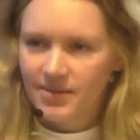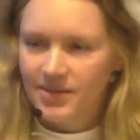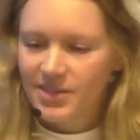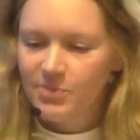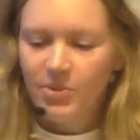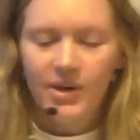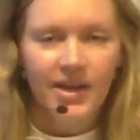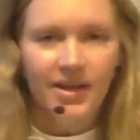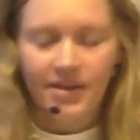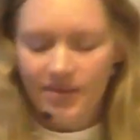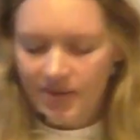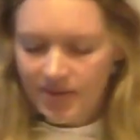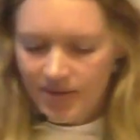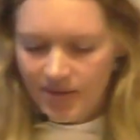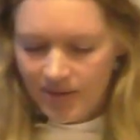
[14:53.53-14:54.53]
It's
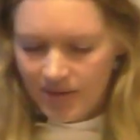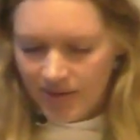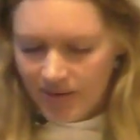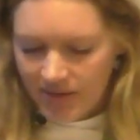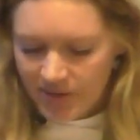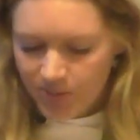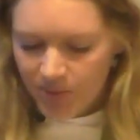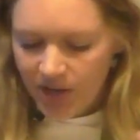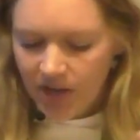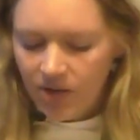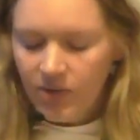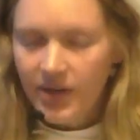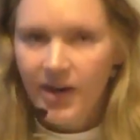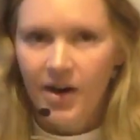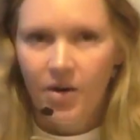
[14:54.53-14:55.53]
pretty
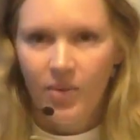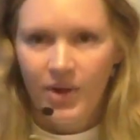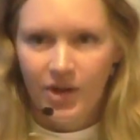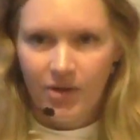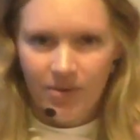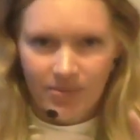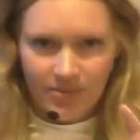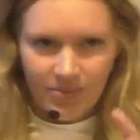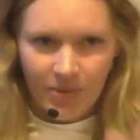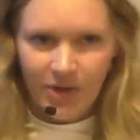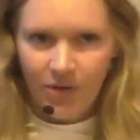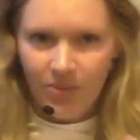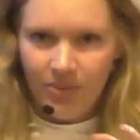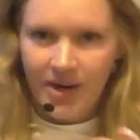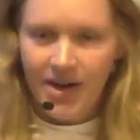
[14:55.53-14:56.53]
clear when
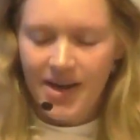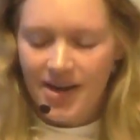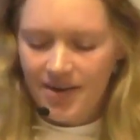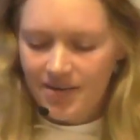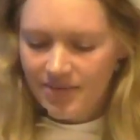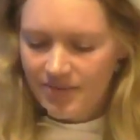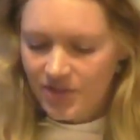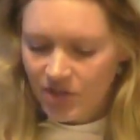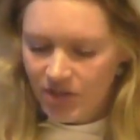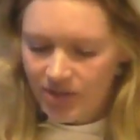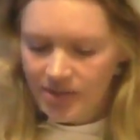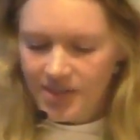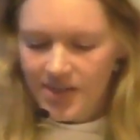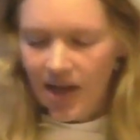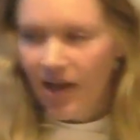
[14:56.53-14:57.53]
you read it to
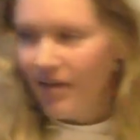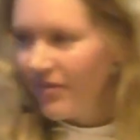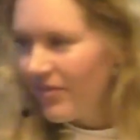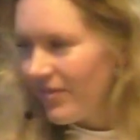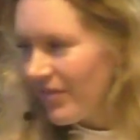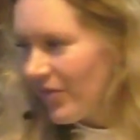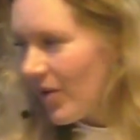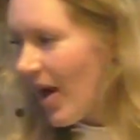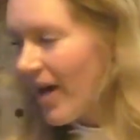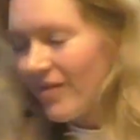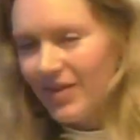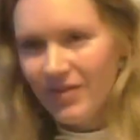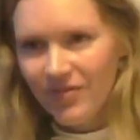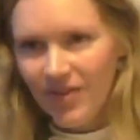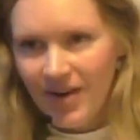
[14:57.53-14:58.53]
yourself, if you have
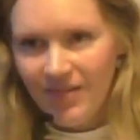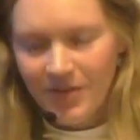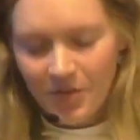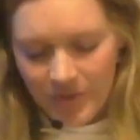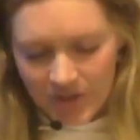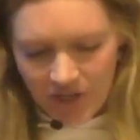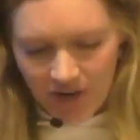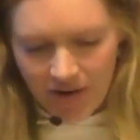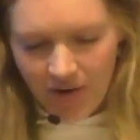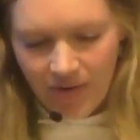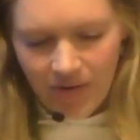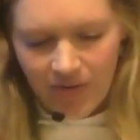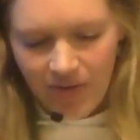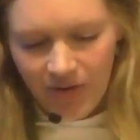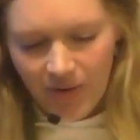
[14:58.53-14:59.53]
it in front of you, which I know
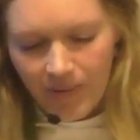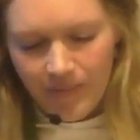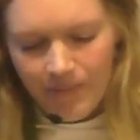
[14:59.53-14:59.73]
you do.